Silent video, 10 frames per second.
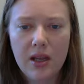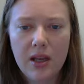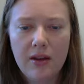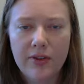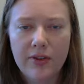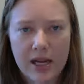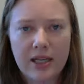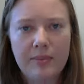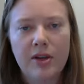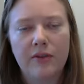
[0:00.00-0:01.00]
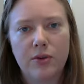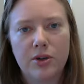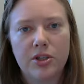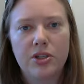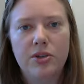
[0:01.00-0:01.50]
If it's academic, of
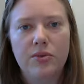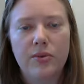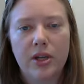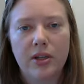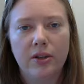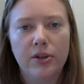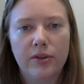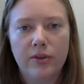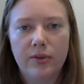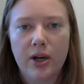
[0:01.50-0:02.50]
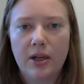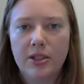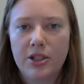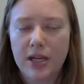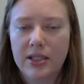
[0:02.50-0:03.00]
course, you can look to
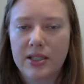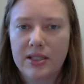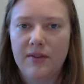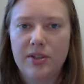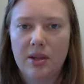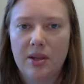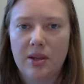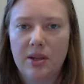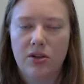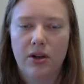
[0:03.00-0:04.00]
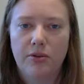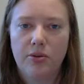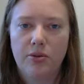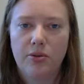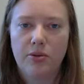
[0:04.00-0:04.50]
check and see if something has gone through a
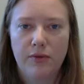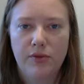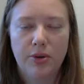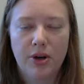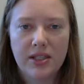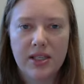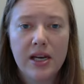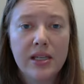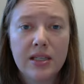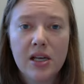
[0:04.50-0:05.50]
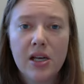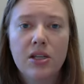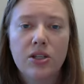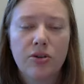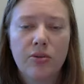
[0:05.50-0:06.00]
peer review process.
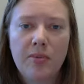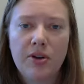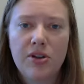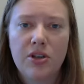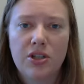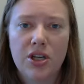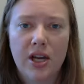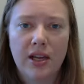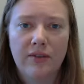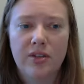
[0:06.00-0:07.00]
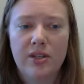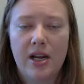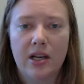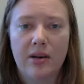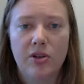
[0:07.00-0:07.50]
So remember, you can check if it's an
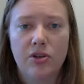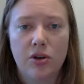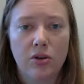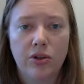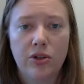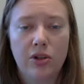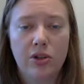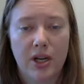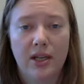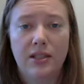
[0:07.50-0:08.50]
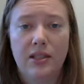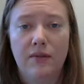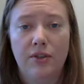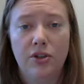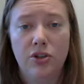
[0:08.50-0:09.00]
academic journal, you can check and see
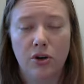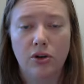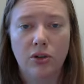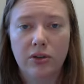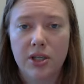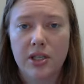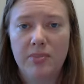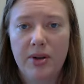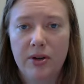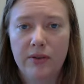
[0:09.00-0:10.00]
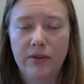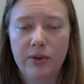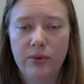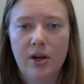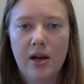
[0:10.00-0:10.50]
if the journal does peer
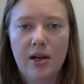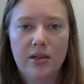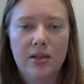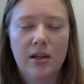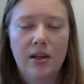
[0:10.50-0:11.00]
review or not.